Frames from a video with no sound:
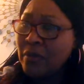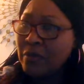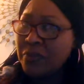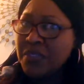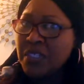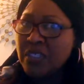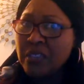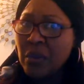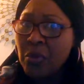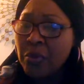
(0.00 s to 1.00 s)

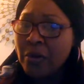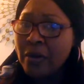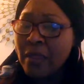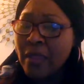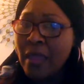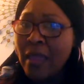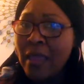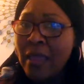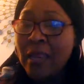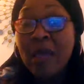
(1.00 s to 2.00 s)
slower.
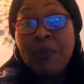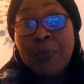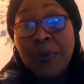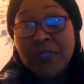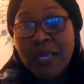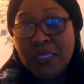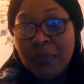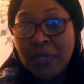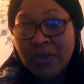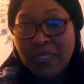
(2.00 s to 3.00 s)
And I have a pulse
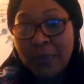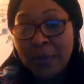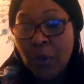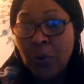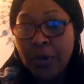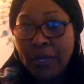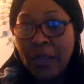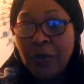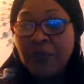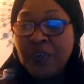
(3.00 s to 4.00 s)
oximeter because I work in the
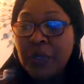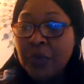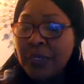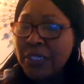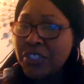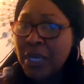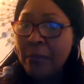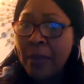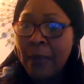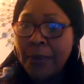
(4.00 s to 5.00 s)
health field, and I checked
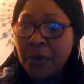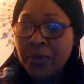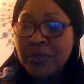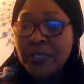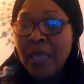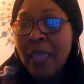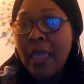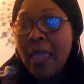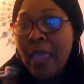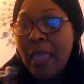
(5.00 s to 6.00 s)
my pulse,
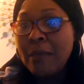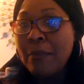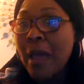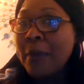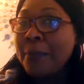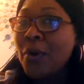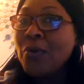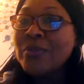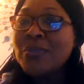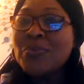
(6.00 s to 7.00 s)
and my
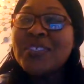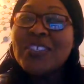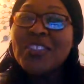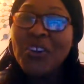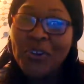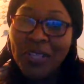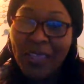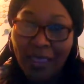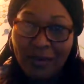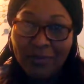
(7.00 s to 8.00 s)
pulse was
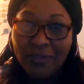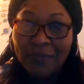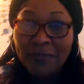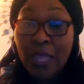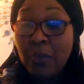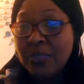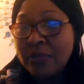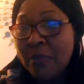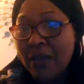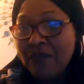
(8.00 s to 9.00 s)
38. That
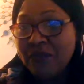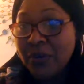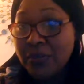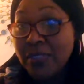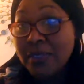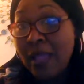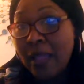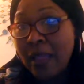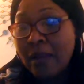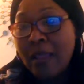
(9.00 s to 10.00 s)
was my first
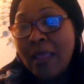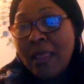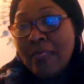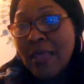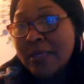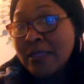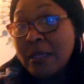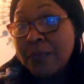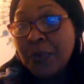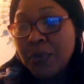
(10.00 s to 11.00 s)
sign that
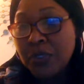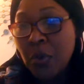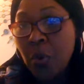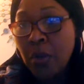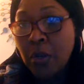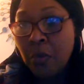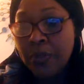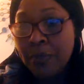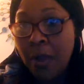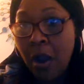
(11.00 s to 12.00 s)
something was going on
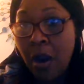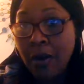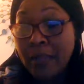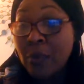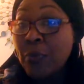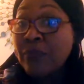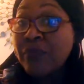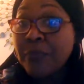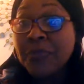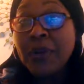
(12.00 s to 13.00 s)
with my heart. It went
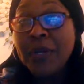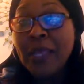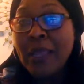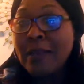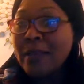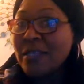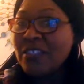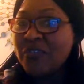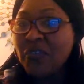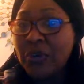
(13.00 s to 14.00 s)
from 38
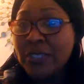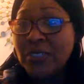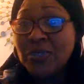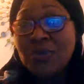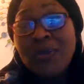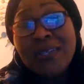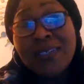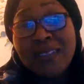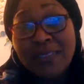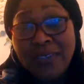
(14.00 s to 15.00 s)
to 42
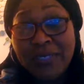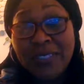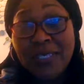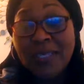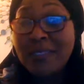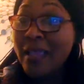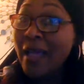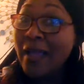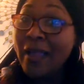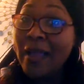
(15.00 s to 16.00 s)
to 36.
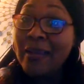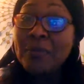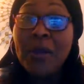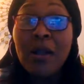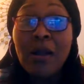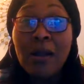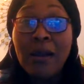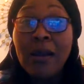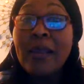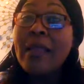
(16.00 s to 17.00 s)
I got in my
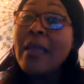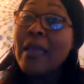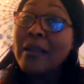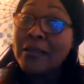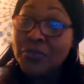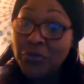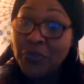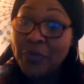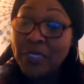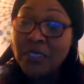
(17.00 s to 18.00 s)
car and I
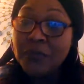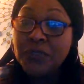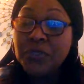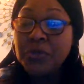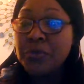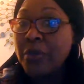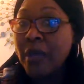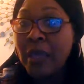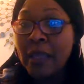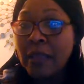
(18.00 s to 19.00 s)
drove myself to
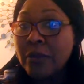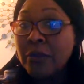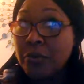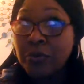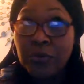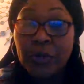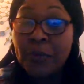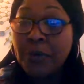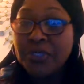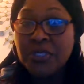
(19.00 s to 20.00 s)
a local
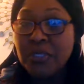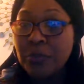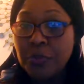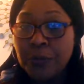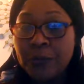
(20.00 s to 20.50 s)
emergency room.